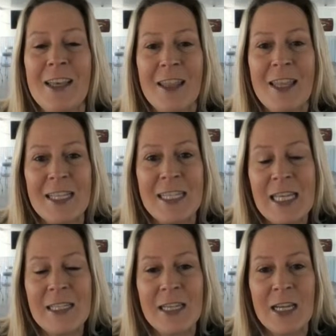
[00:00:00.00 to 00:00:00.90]
this
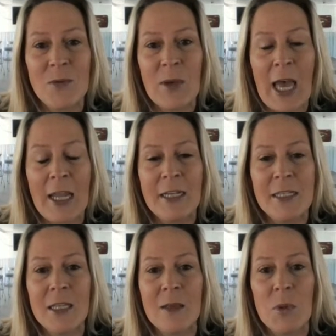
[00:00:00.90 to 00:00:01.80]
season as we head
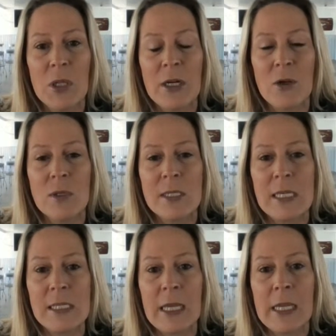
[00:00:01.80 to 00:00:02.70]
into the political
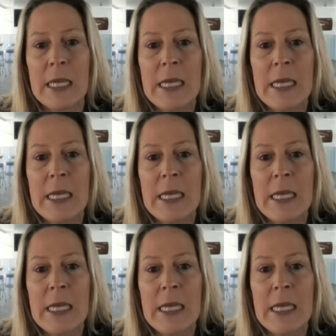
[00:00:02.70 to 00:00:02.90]
season.